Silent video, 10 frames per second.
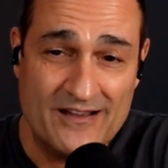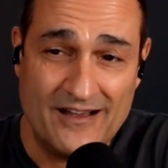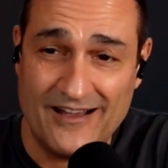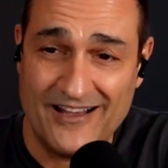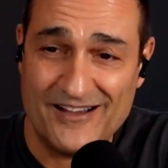
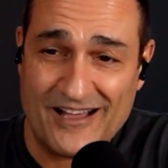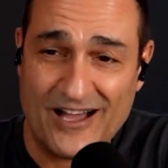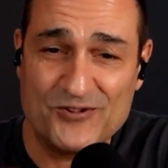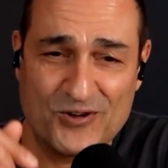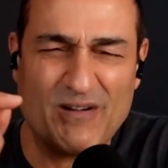
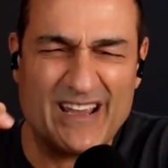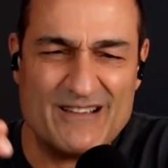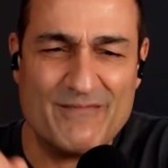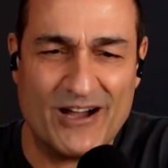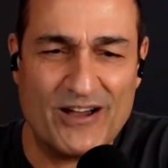I'll do it by
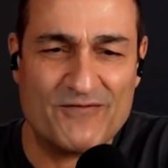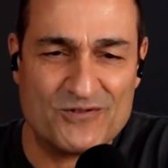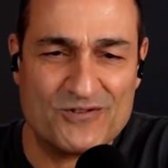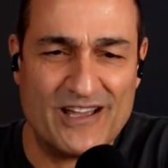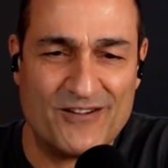email
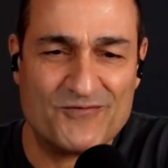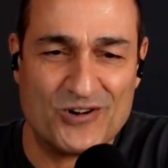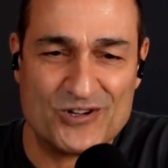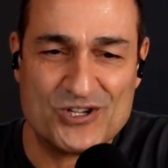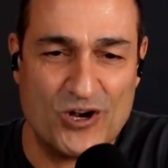after
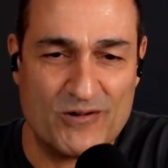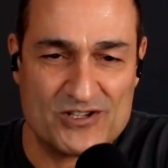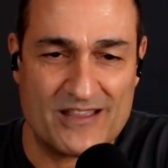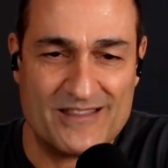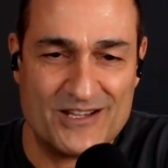our show,
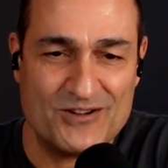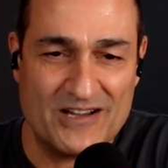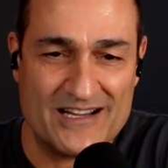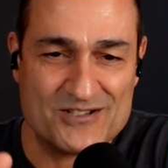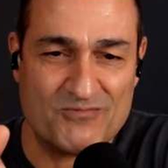because I think you
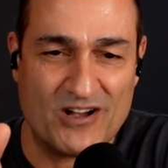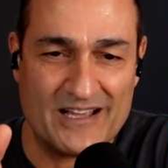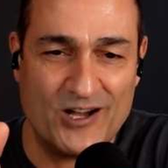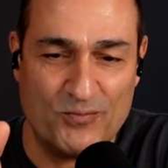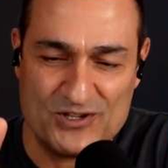guys could probably
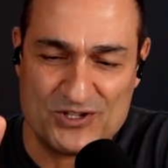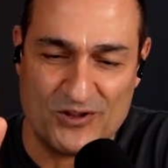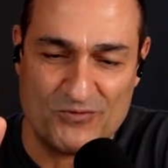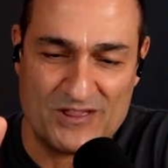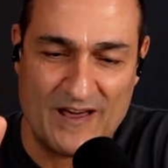help each
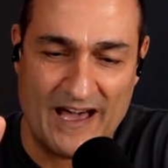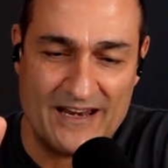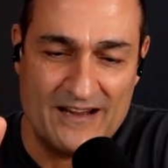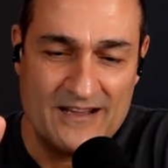other with that.